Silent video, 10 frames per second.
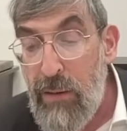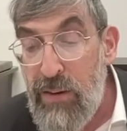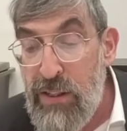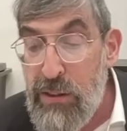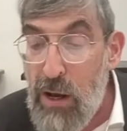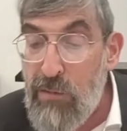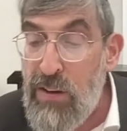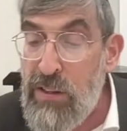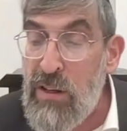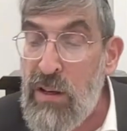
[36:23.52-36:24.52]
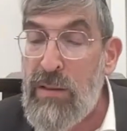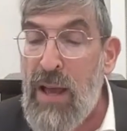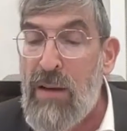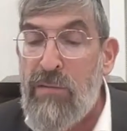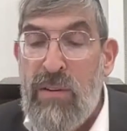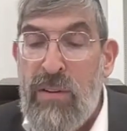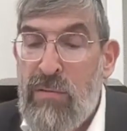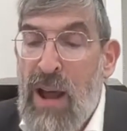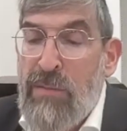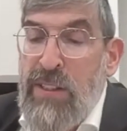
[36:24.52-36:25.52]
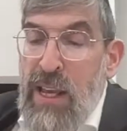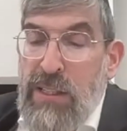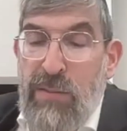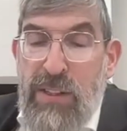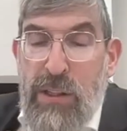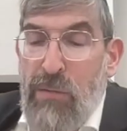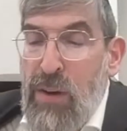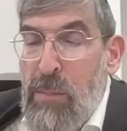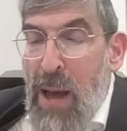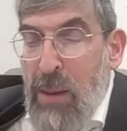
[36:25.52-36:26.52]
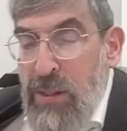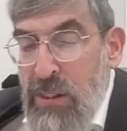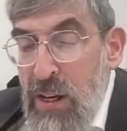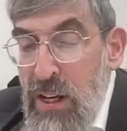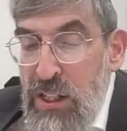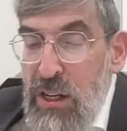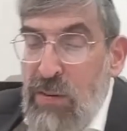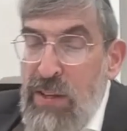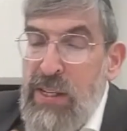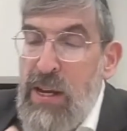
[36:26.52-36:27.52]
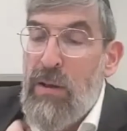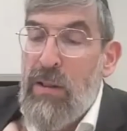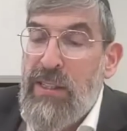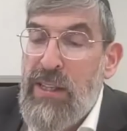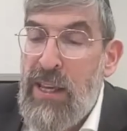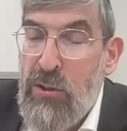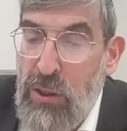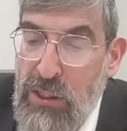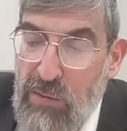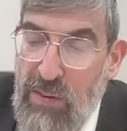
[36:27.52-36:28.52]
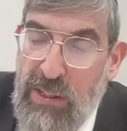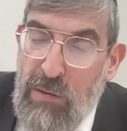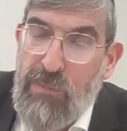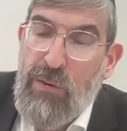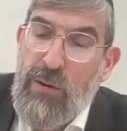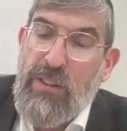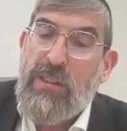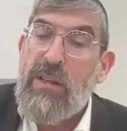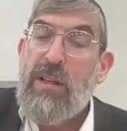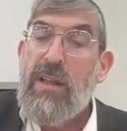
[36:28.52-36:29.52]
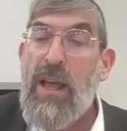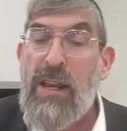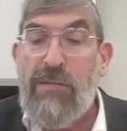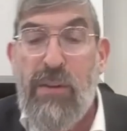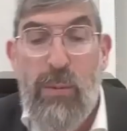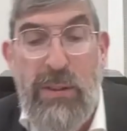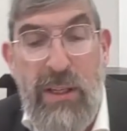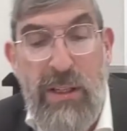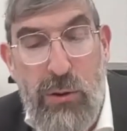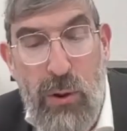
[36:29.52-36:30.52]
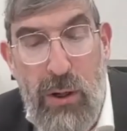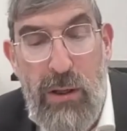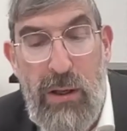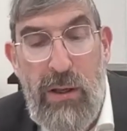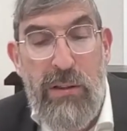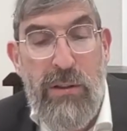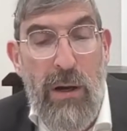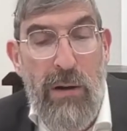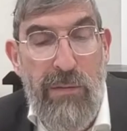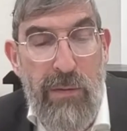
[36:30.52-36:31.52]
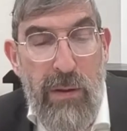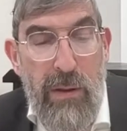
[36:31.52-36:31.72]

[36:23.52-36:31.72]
If he sucked, the Rav says, if he suffik machmas shik v'zera, let's say he showed shik v'zera first, and afterwards he saw zav,